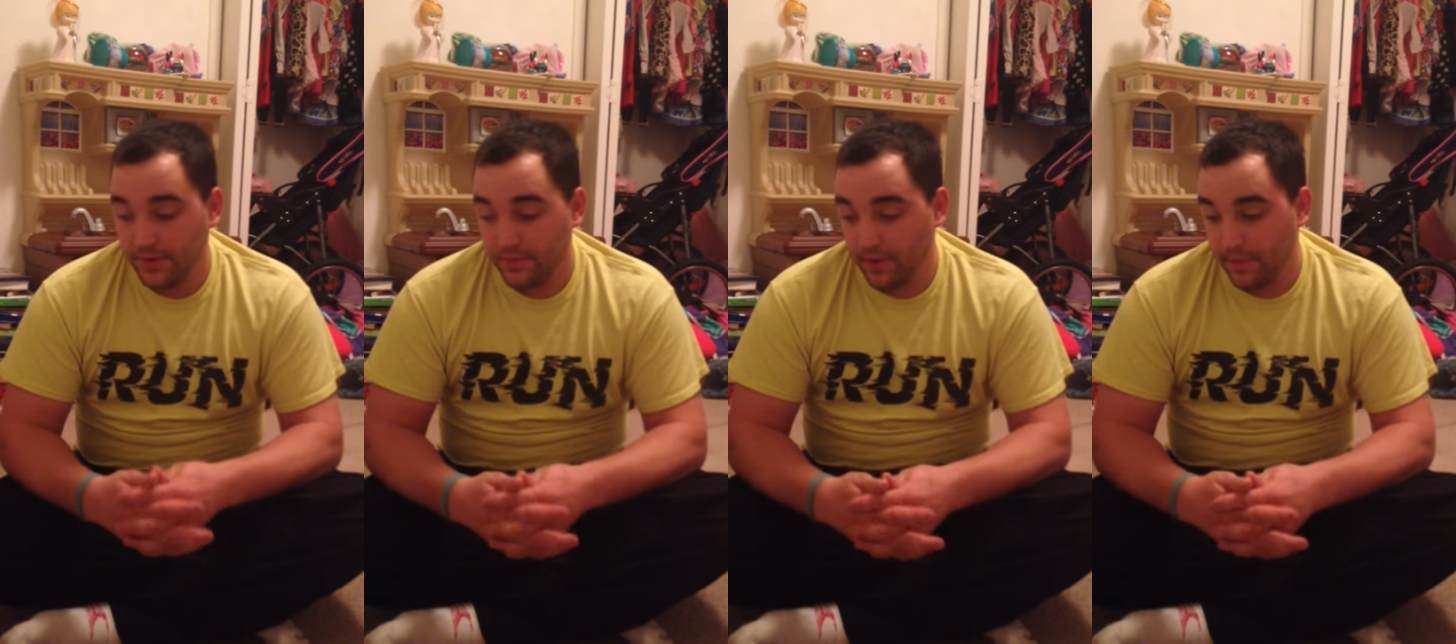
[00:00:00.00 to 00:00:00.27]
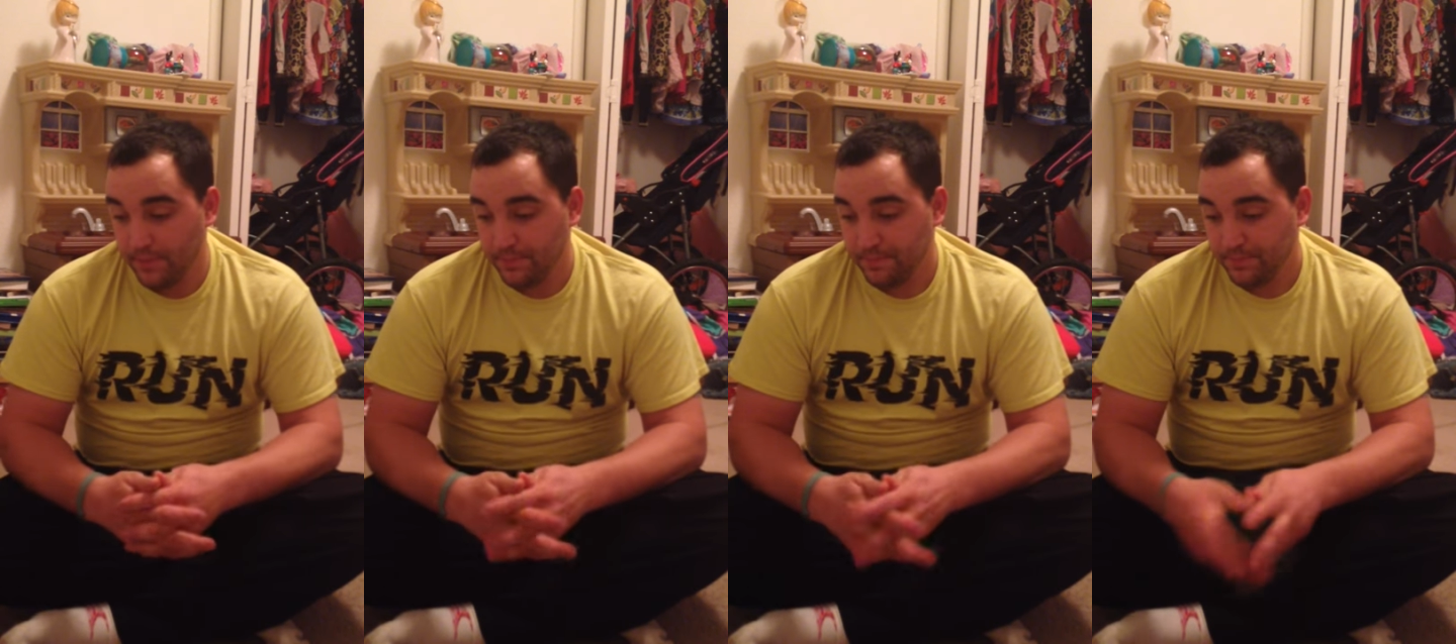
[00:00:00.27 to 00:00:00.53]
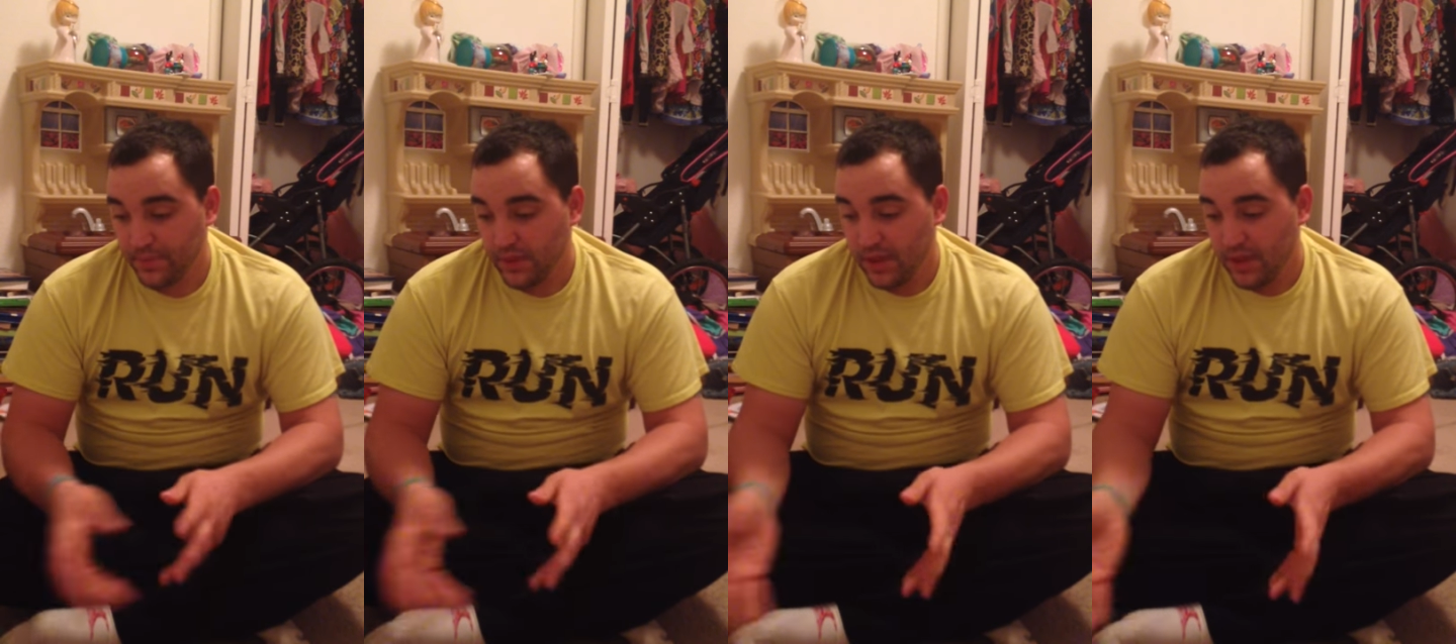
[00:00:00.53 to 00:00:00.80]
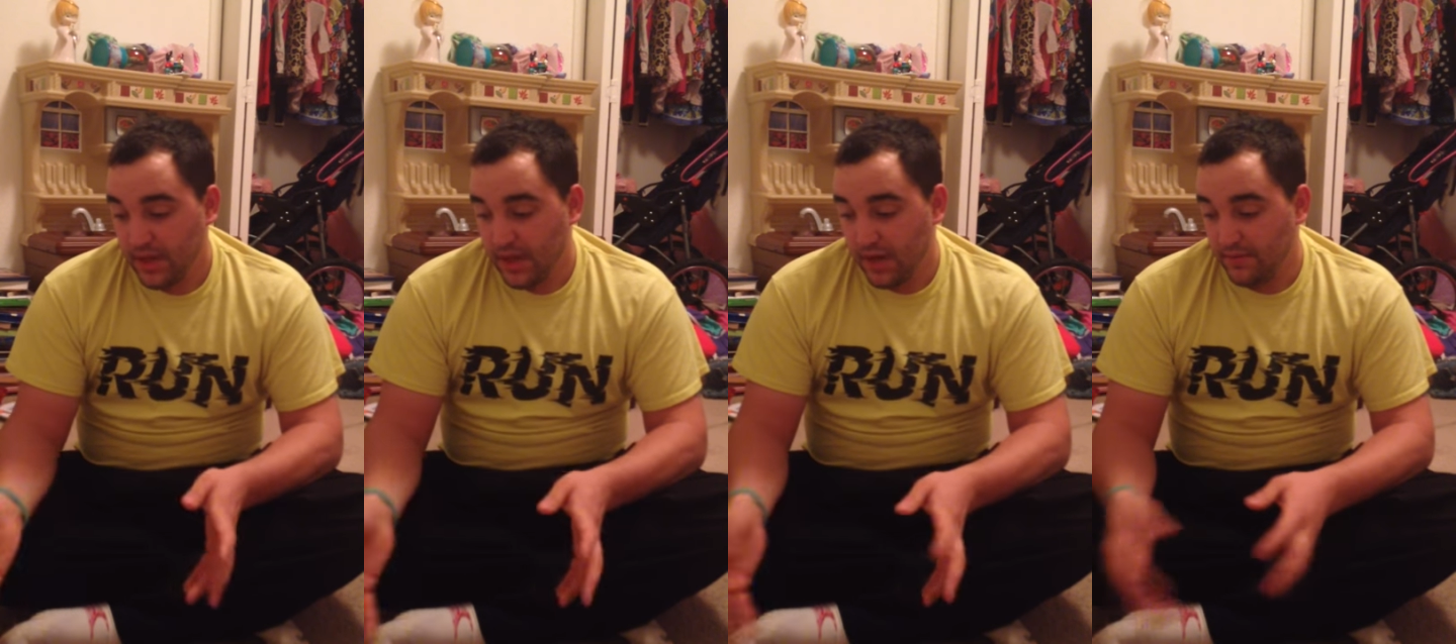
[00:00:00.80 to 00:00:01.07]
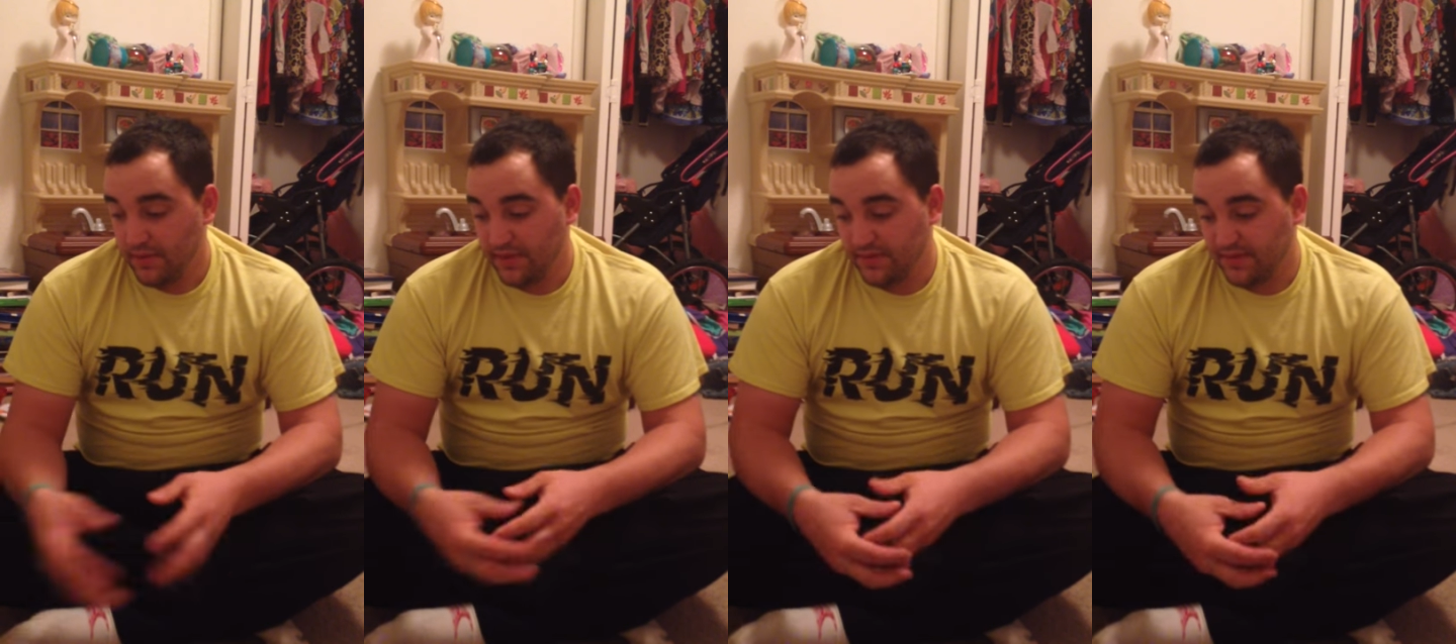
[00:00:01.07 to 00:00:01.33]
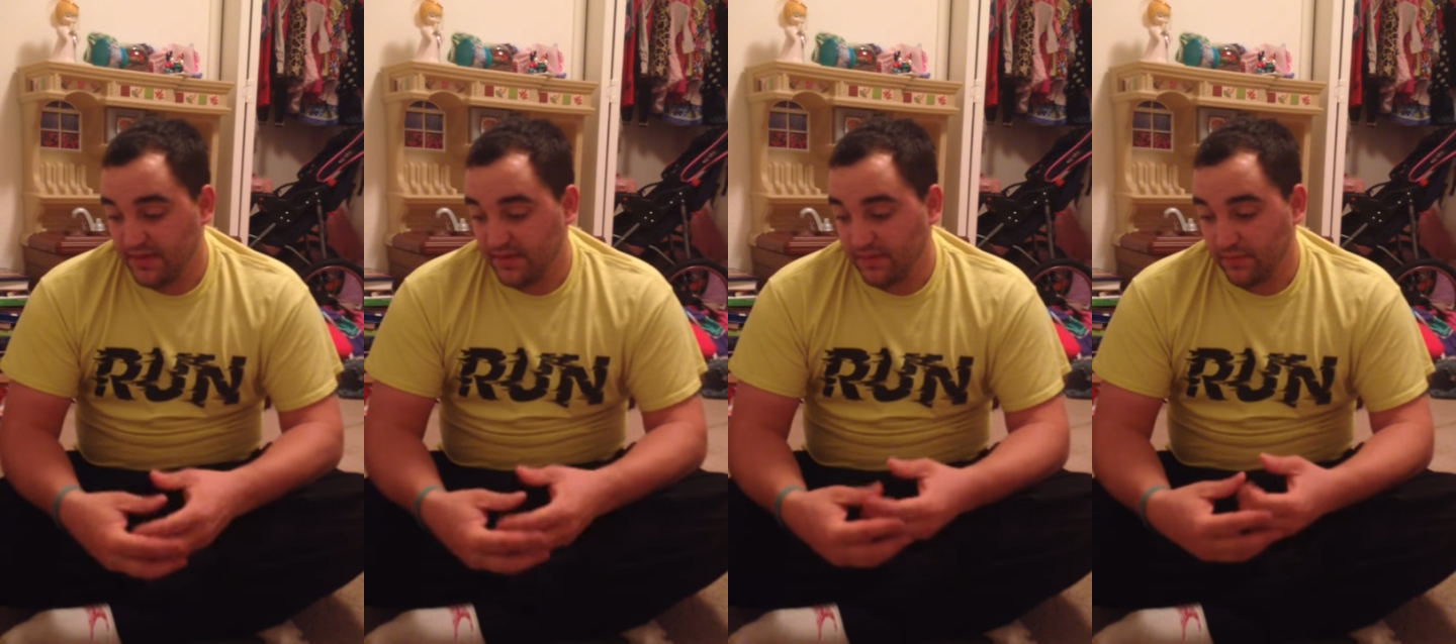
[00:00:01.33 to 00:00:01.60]
But, I mean,
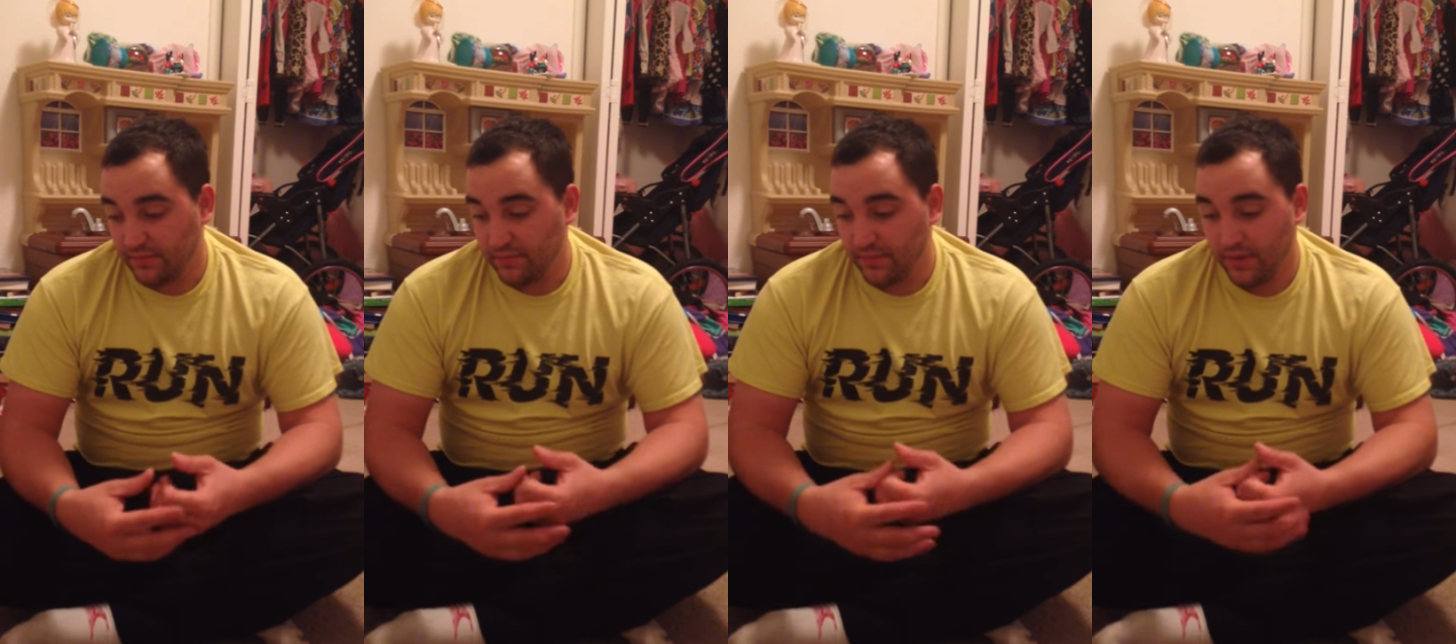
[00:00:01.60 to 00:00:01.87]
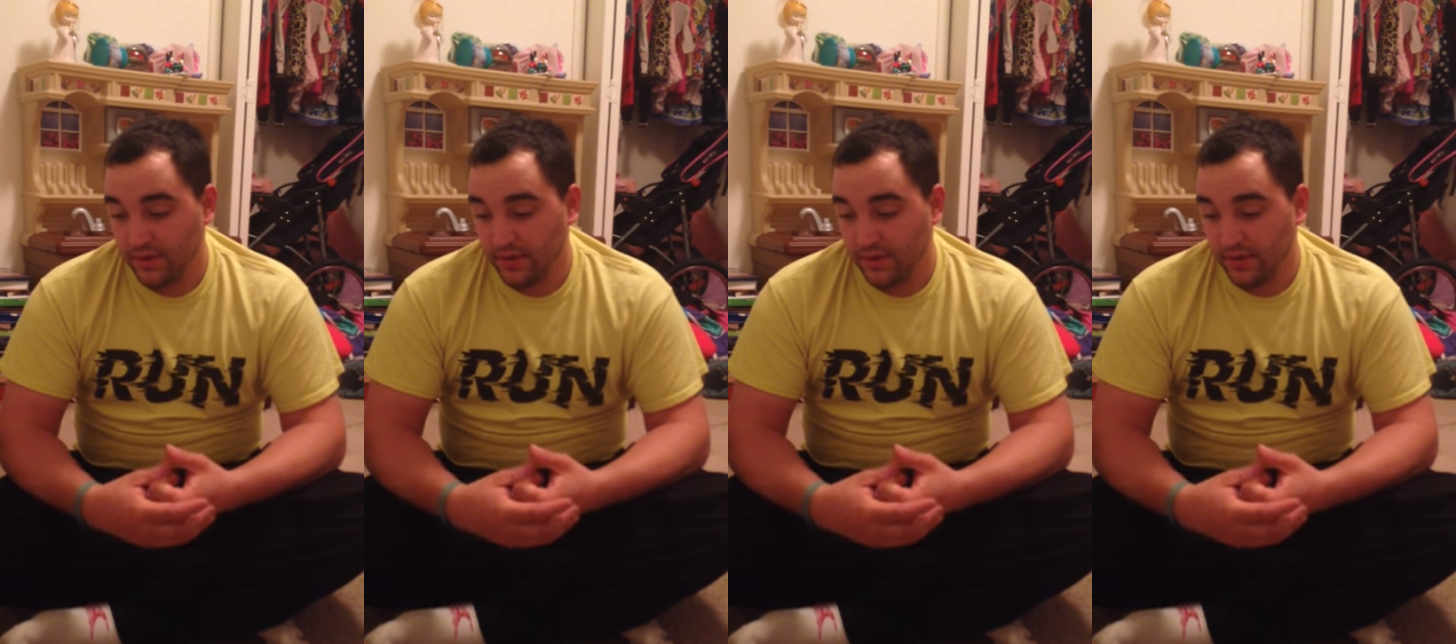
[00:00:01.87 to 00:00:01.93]
these discs are,